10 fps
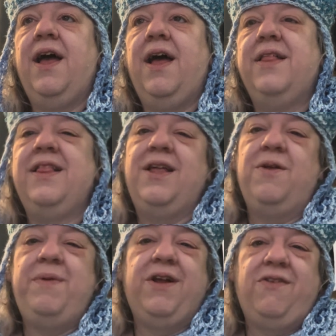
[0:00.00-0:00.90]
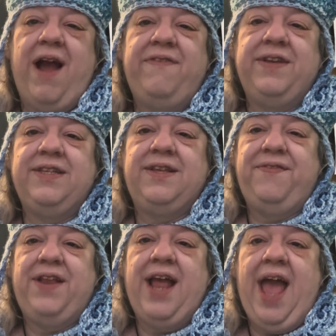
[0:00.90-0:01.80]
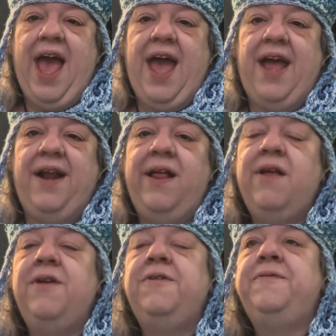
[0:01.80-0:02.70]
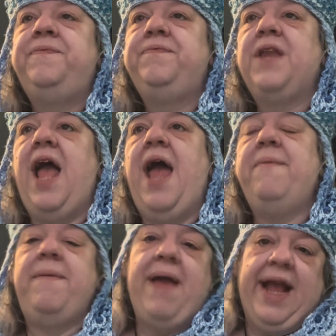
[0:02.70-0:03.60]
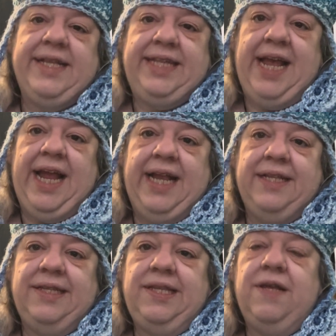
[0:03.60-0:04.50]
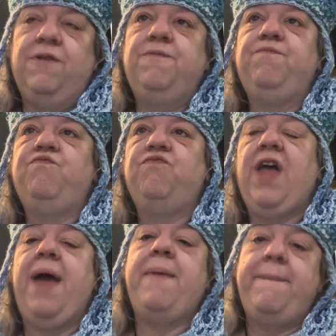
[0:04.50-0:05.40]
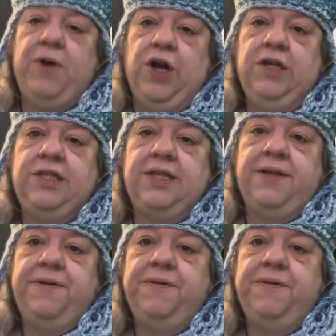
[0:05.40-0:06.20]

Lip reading: a little bit of crafting stuff that I had. I had my magazines. I had my books.